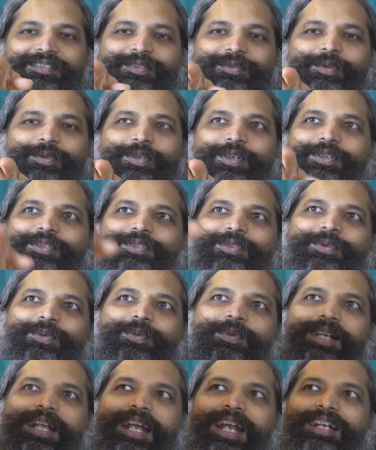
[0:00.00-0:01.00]
through your
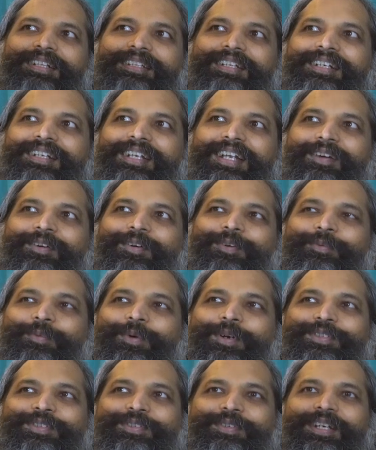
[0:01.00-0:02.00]
school and then
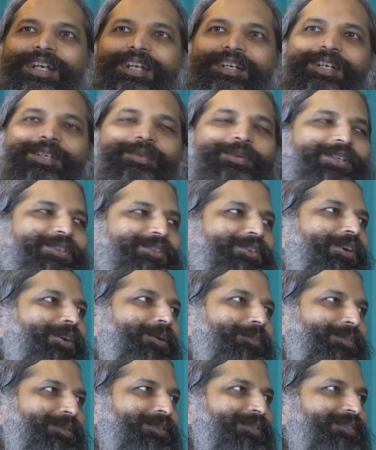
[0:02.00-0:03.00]
wants to get into a
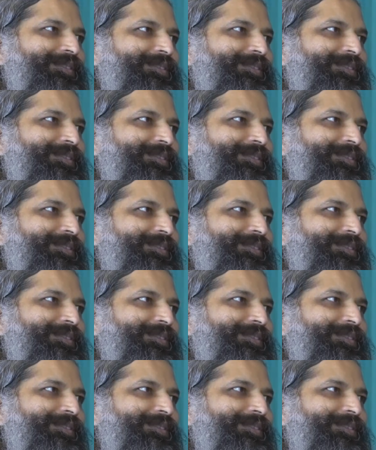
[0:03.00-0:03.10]
job?